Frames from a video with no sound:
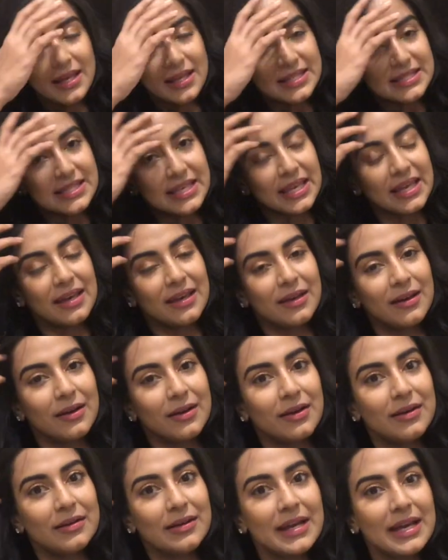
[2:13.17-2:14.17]
See,
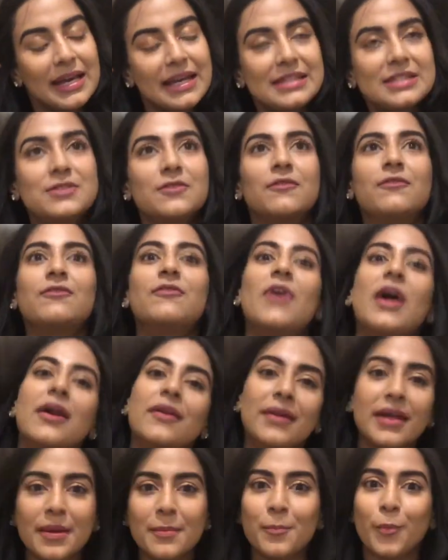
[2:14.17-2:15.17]
it's
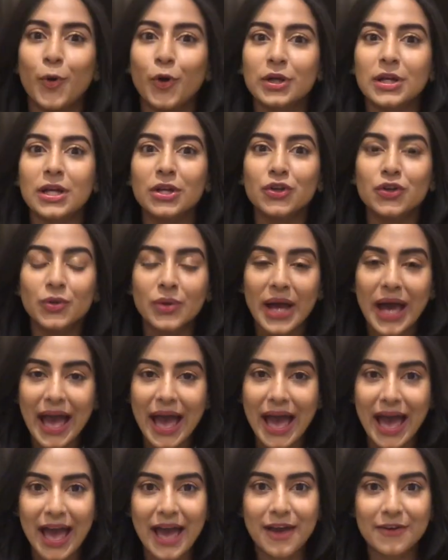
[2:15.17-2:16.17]
very important to
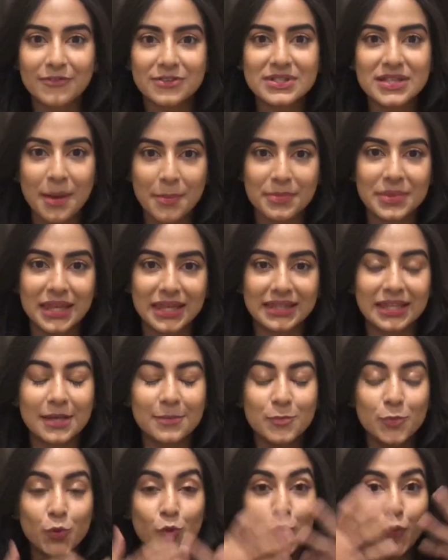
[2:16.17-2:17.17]
have something
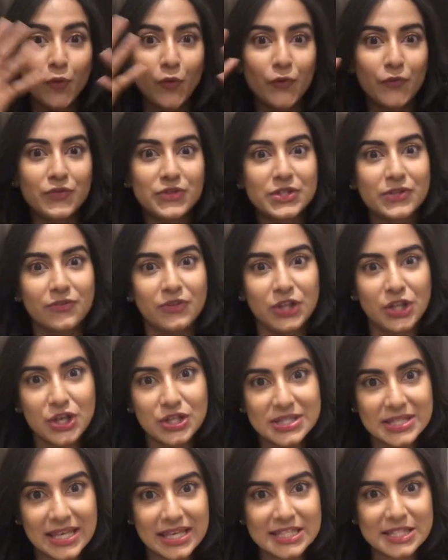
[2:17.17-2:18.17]
that moves with
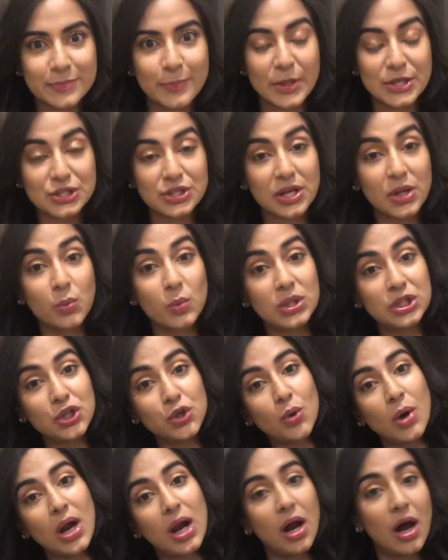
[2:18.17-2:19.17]
your skin, especially when
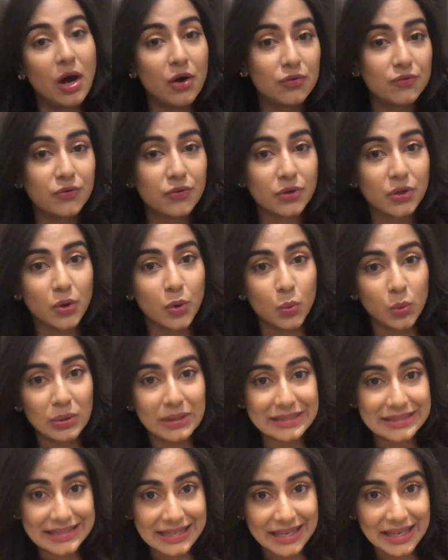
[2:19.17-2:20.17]
you are out for a
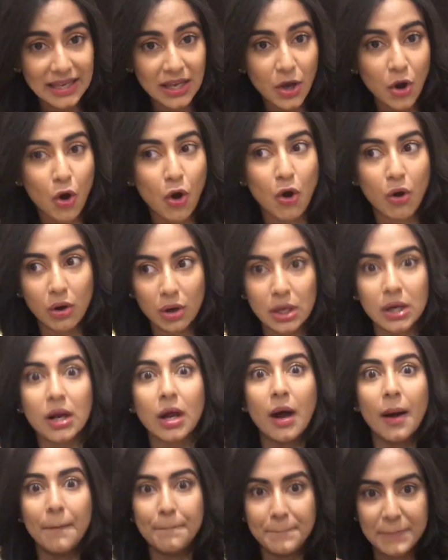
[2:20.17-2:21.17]
whole day or
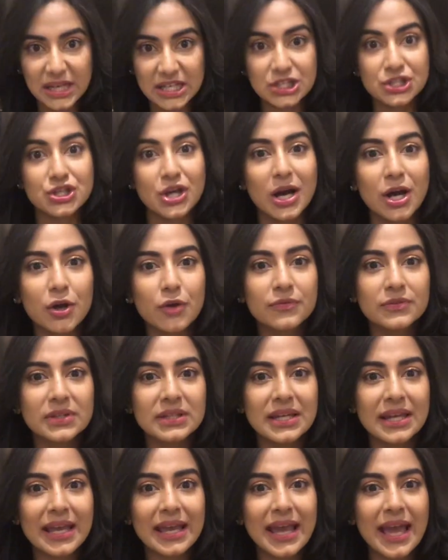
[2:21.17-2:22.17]
a big chunk of
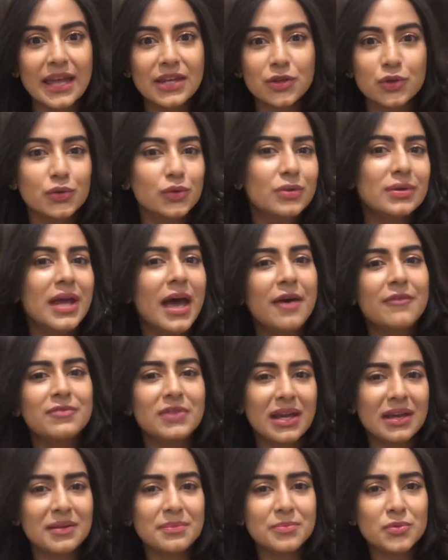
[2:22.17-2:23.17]
the day and you don't have
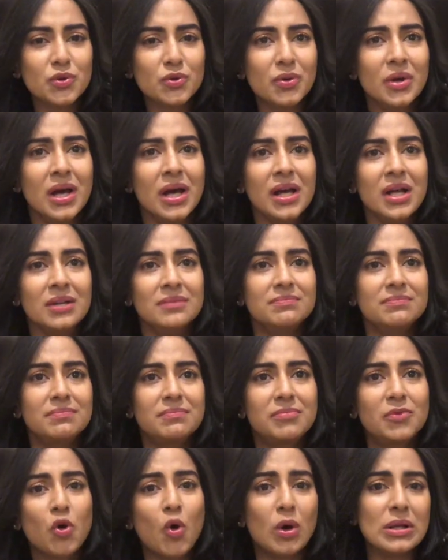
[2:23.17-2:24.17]
time to
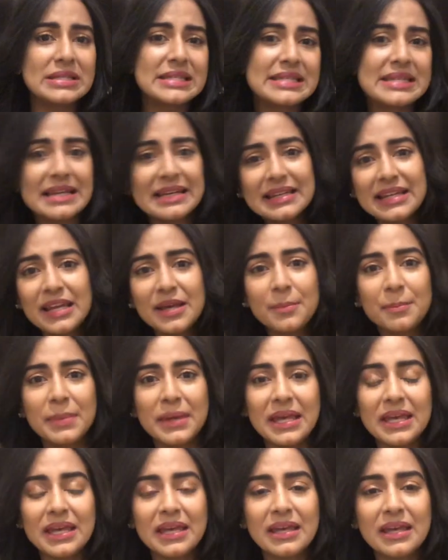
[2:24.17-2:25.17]
constantly
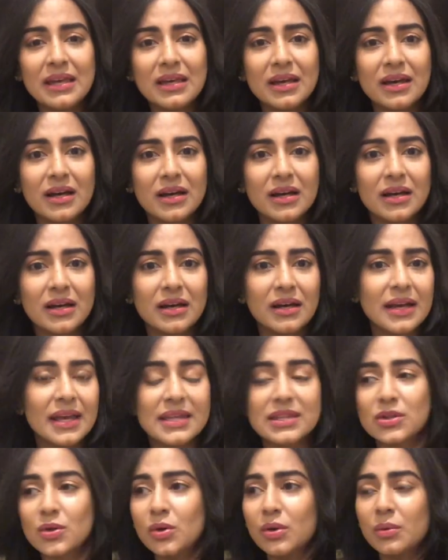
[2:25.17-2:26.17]
be
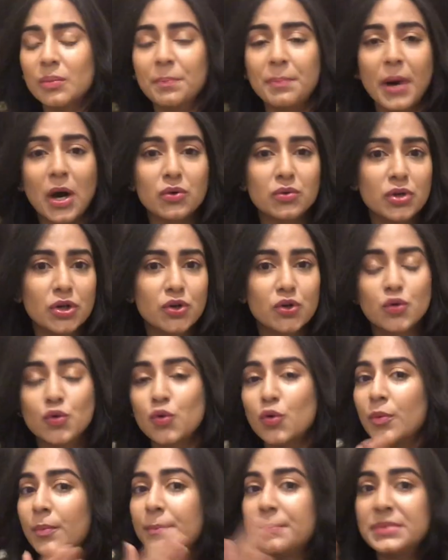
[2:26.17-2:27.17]
in the powder
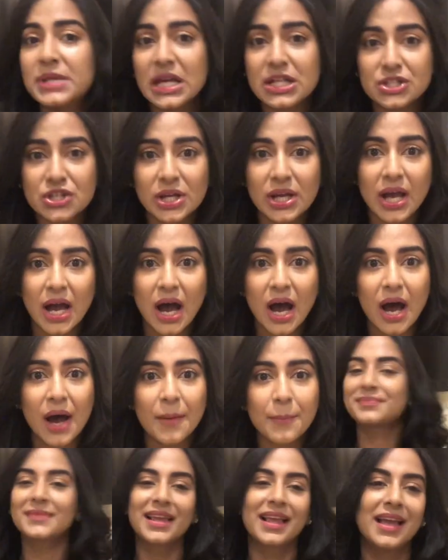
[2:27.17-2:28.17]
room touching
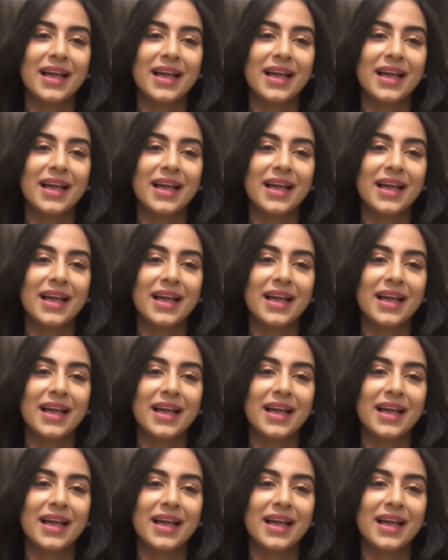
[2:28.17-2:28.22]
up.